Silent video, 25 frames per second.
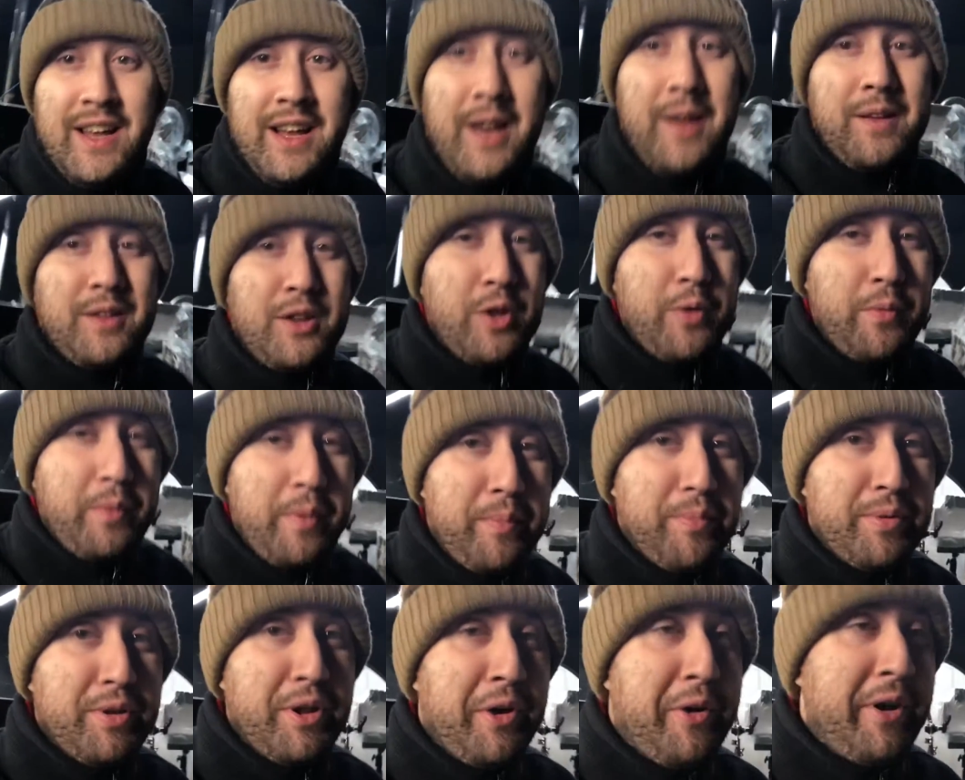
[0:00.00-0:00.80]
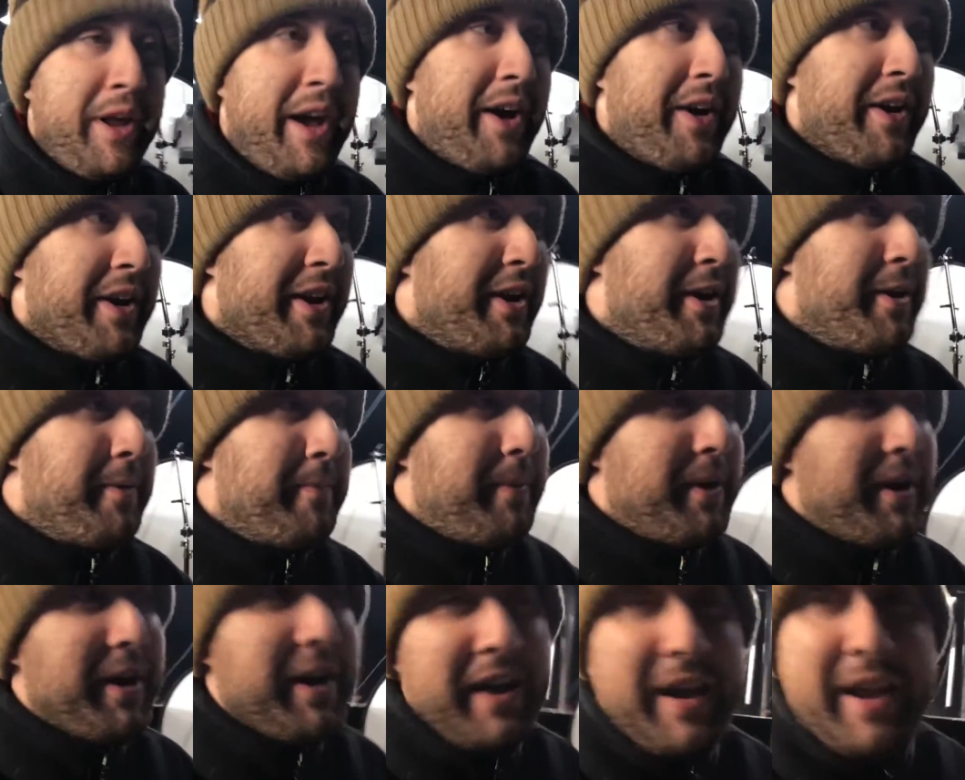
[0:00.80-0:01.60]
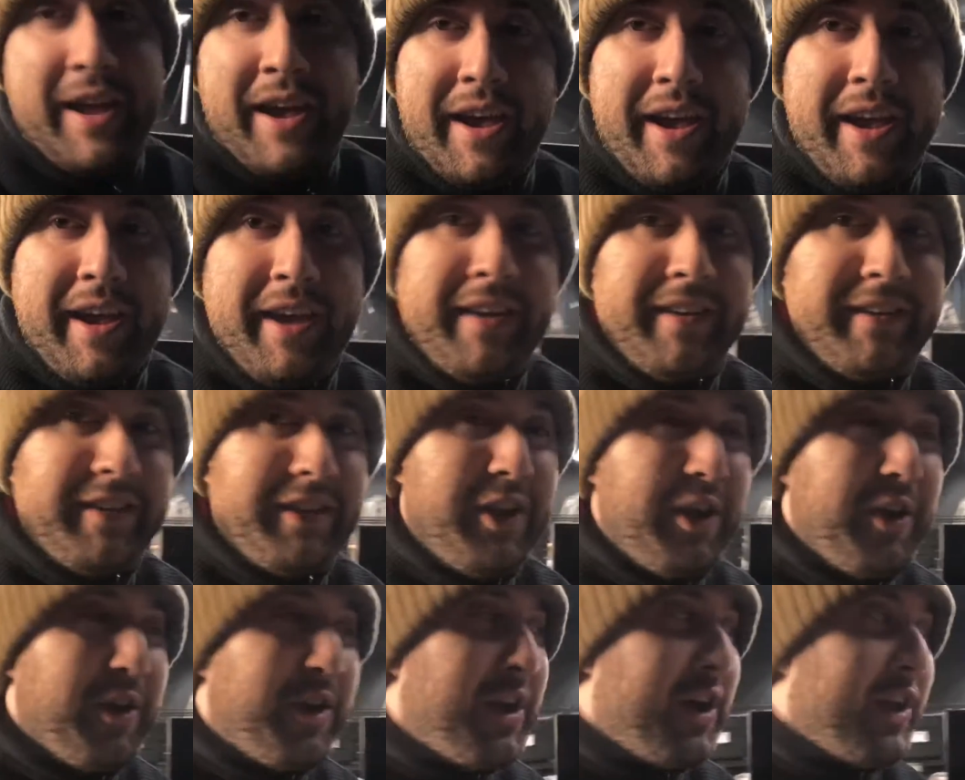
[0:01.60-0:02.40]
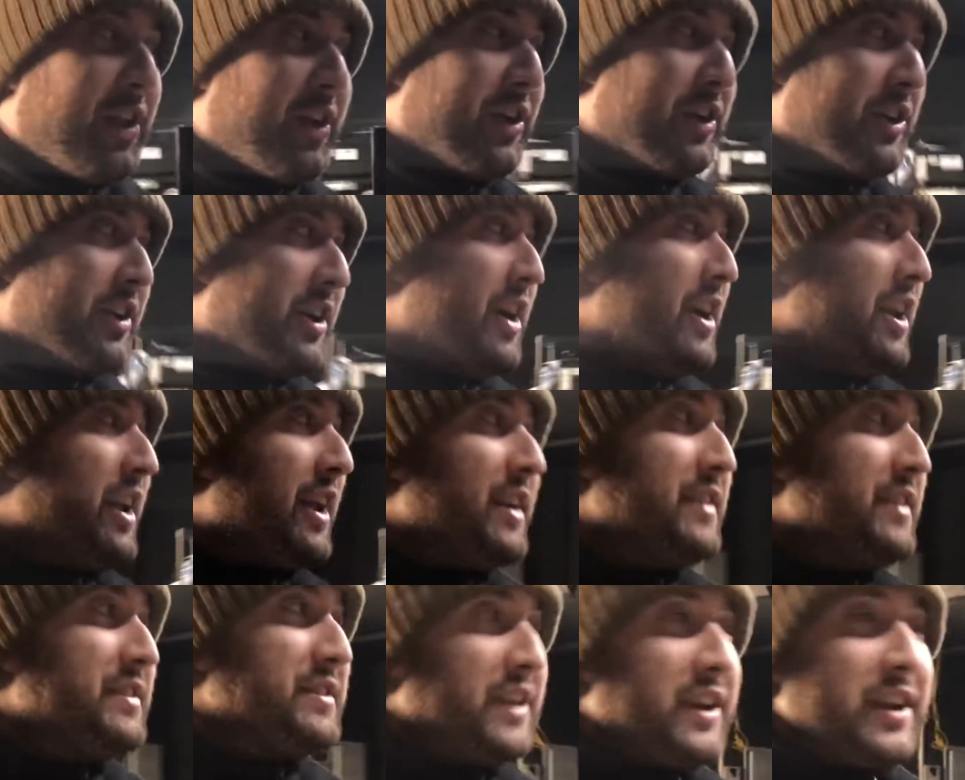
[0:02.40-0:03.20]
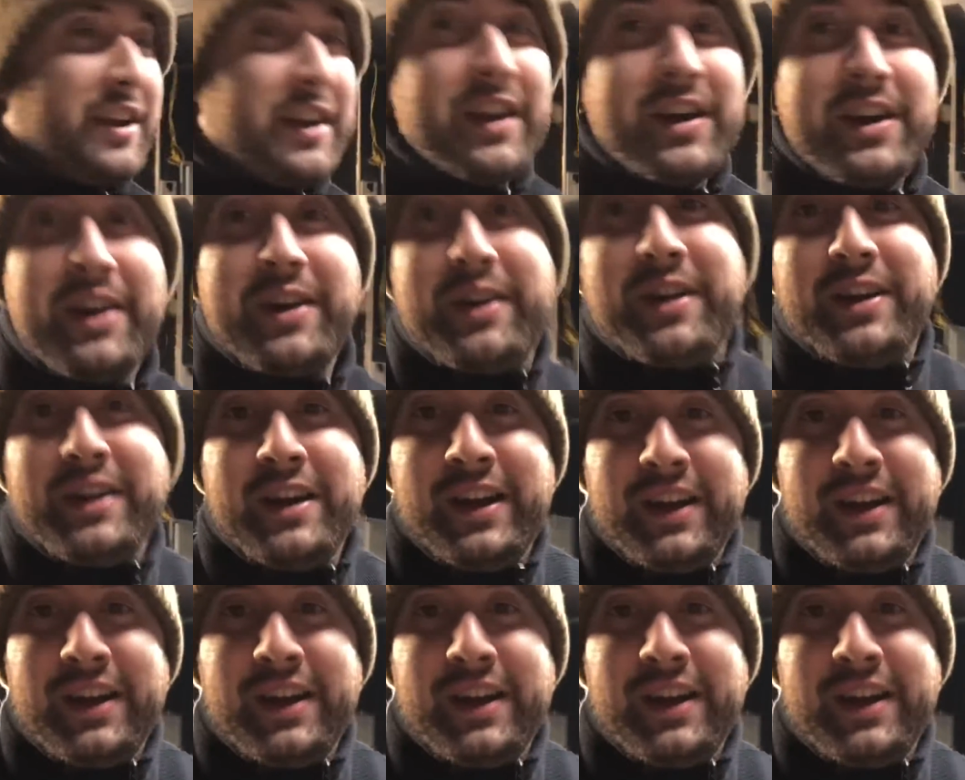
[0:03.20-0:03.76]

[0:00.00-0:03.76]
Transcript: A little bit blown out here, but hey, color grading as I go.